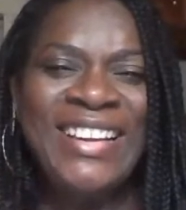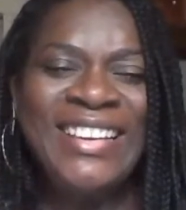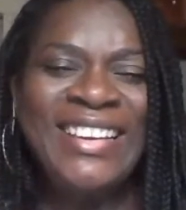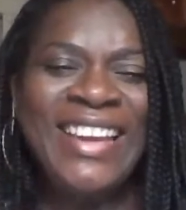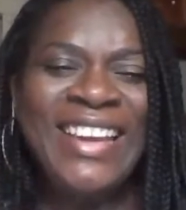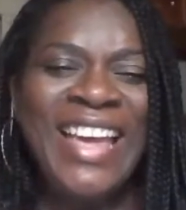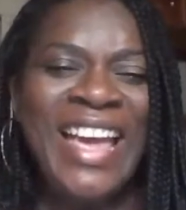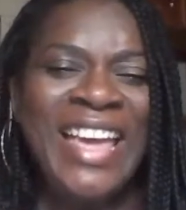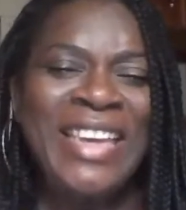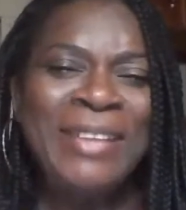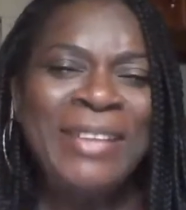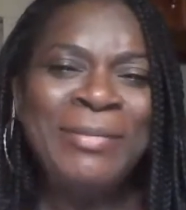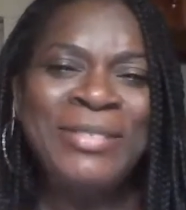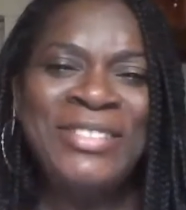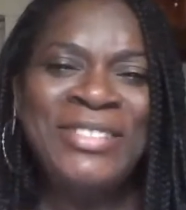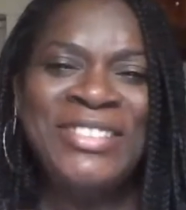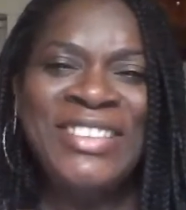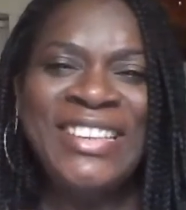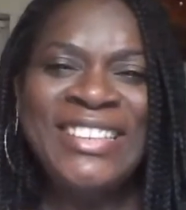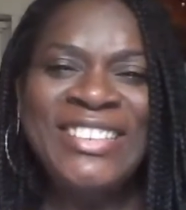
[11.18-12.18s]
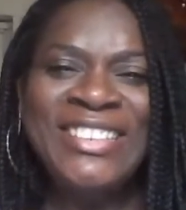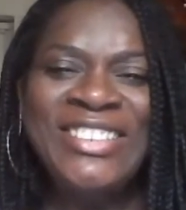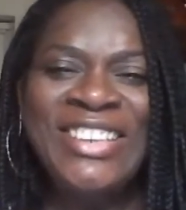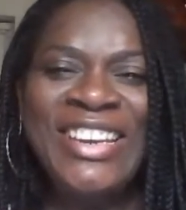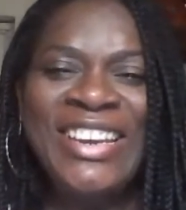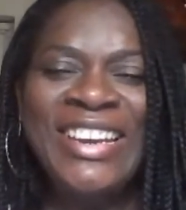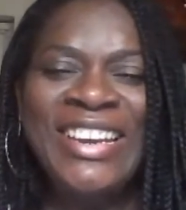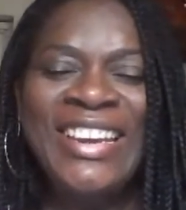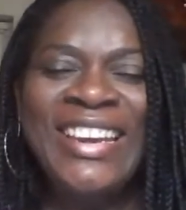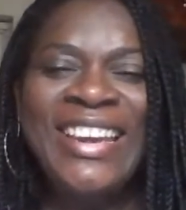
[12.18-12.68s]
I am
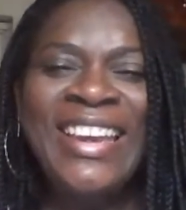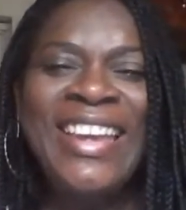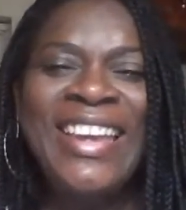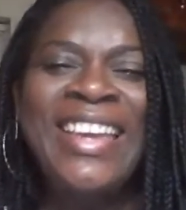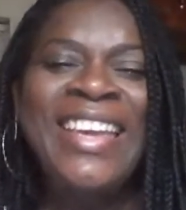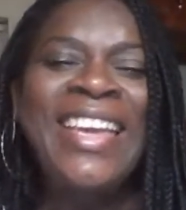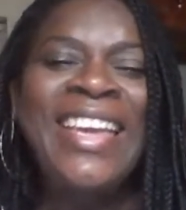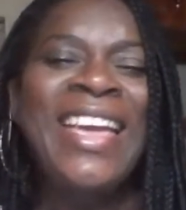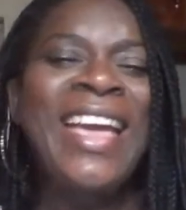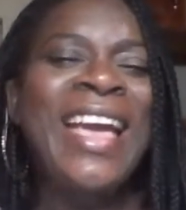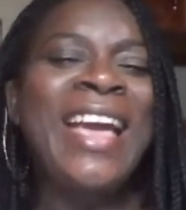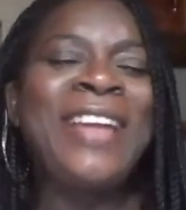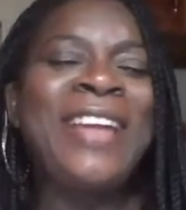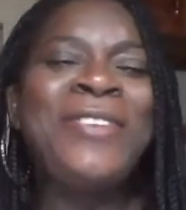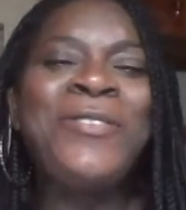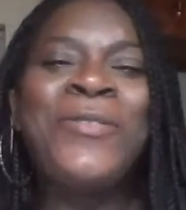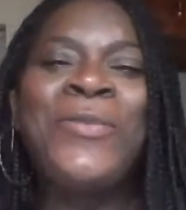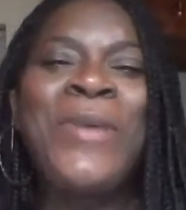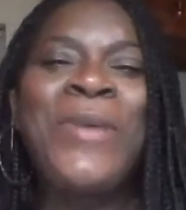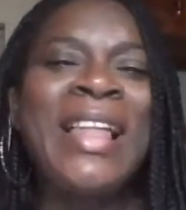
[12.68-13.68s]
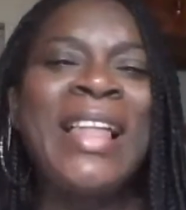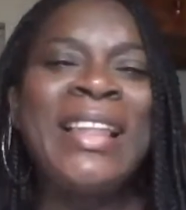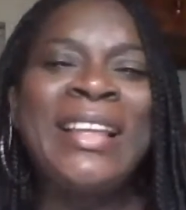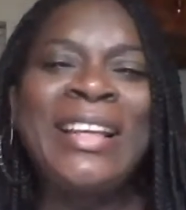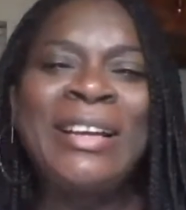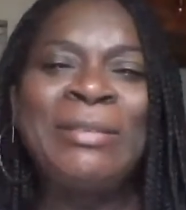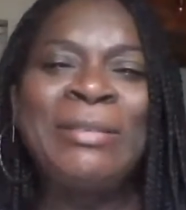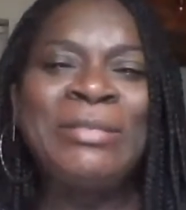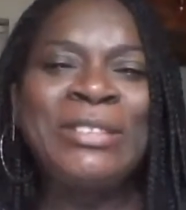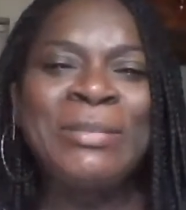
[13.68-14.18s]
CNJ and welcome
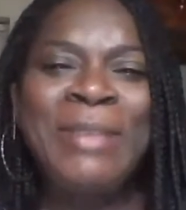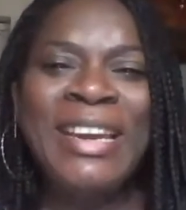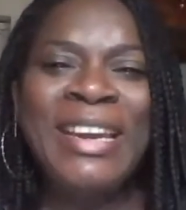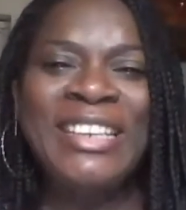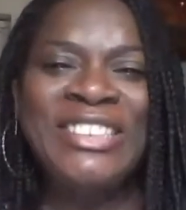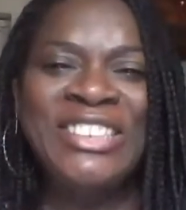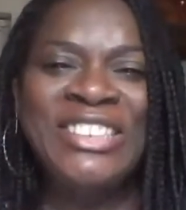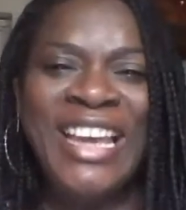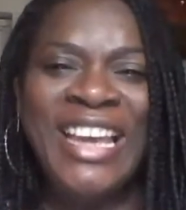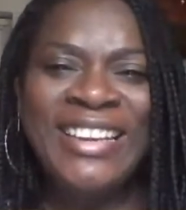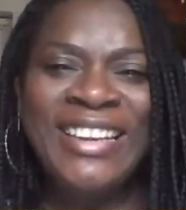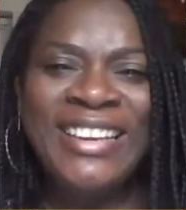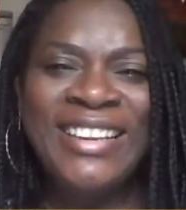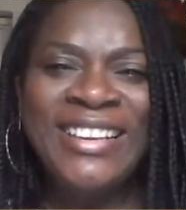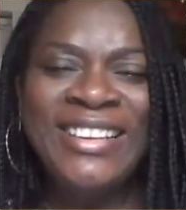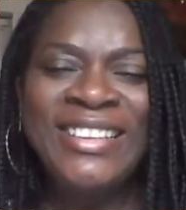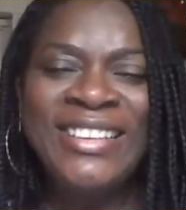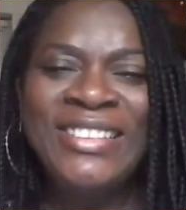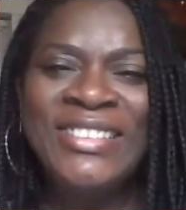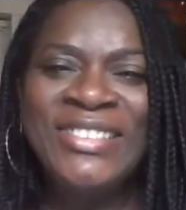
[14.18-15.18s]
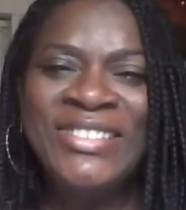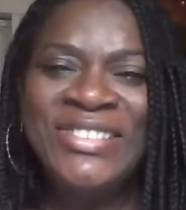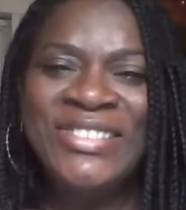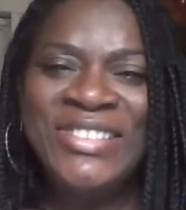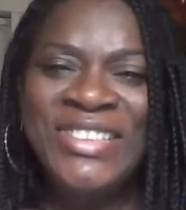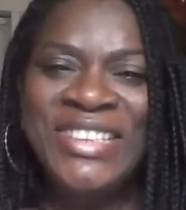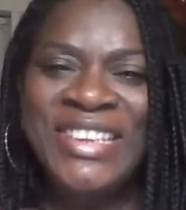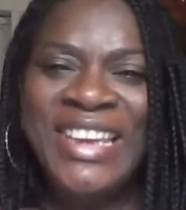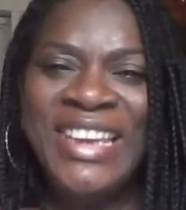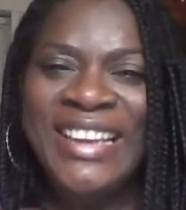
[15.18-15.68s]
to my channel
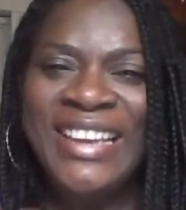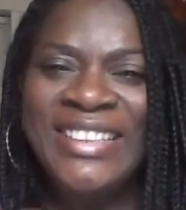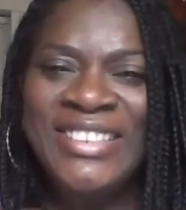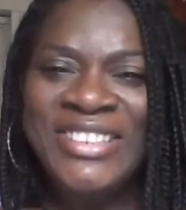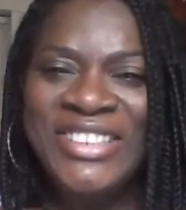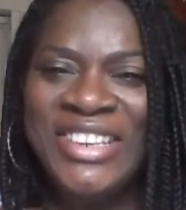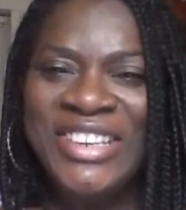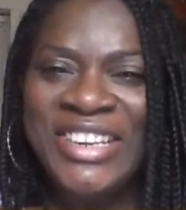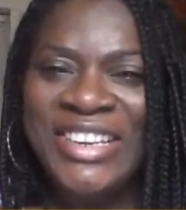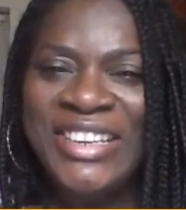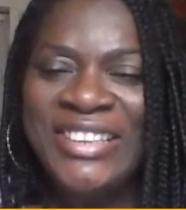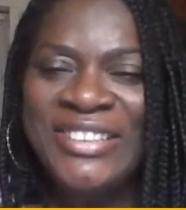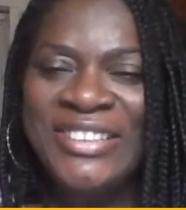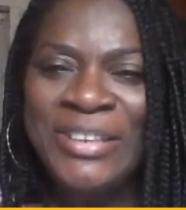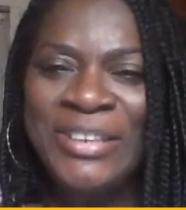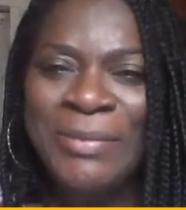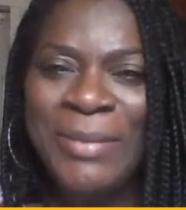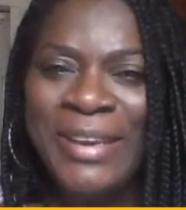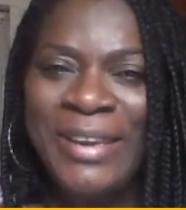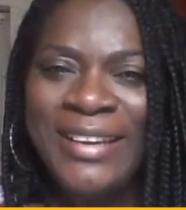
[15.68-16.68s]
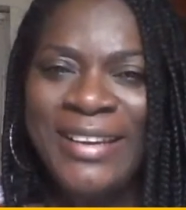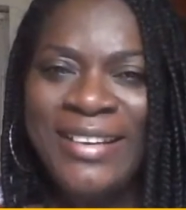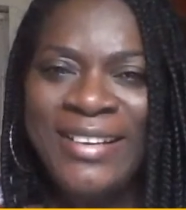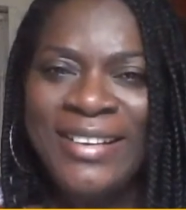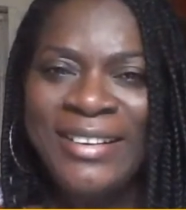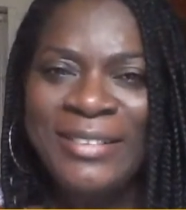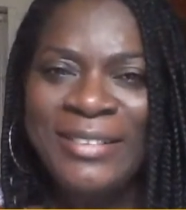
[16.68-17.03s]
CNJ Jamaica.